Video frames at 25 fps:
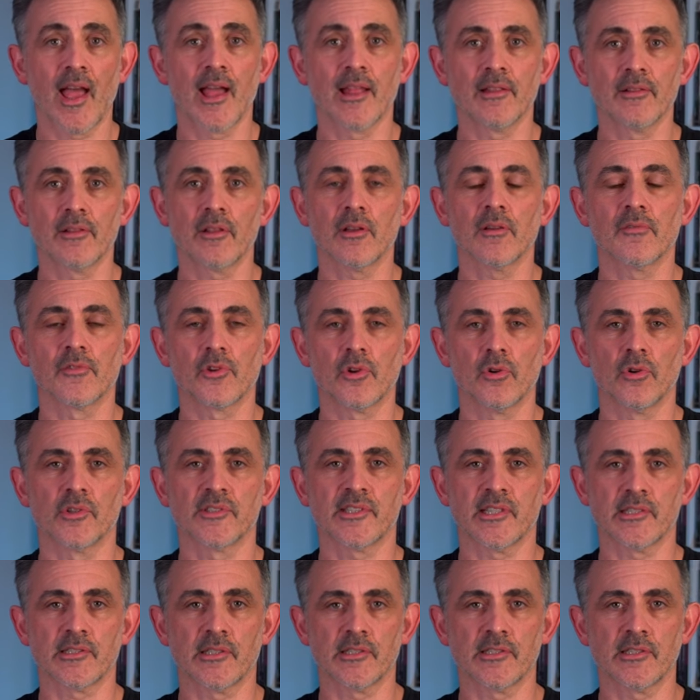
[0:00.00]
And of
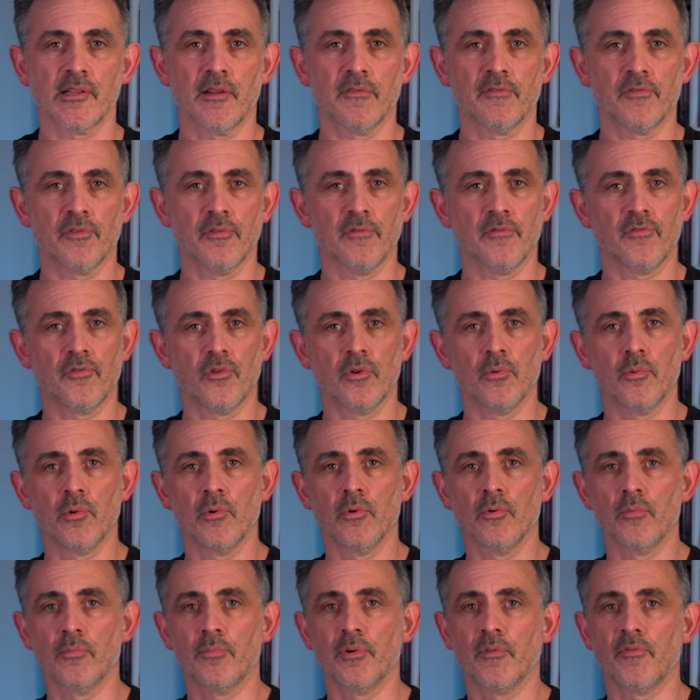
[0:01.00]
course, as I said, for
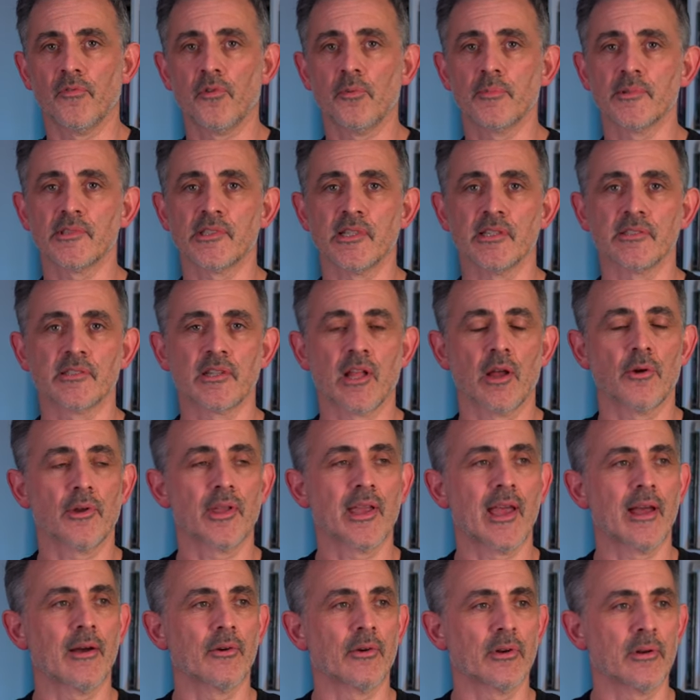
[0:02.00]
informal performances,
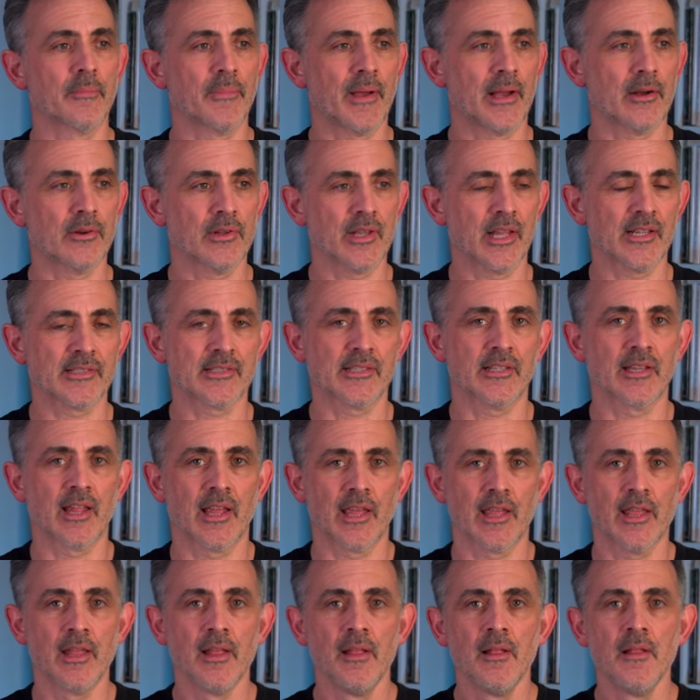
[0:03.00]
going out and about
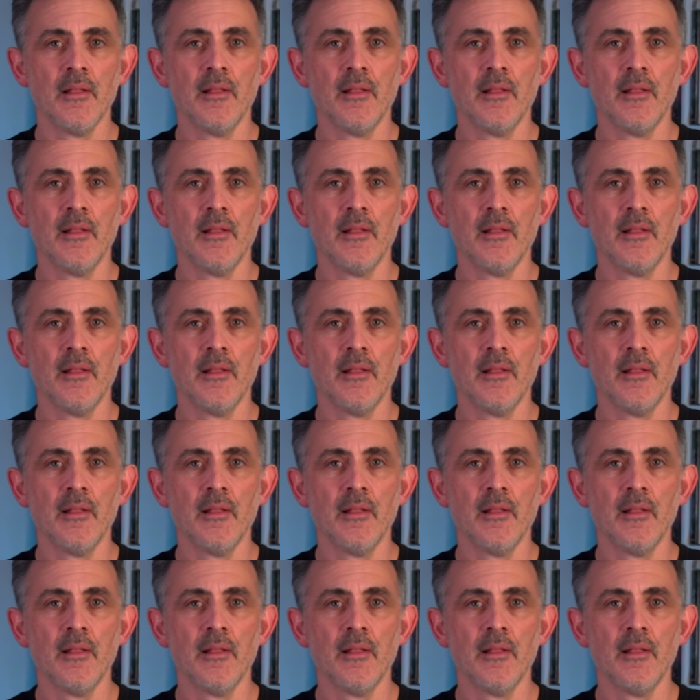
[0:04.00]
yesterday,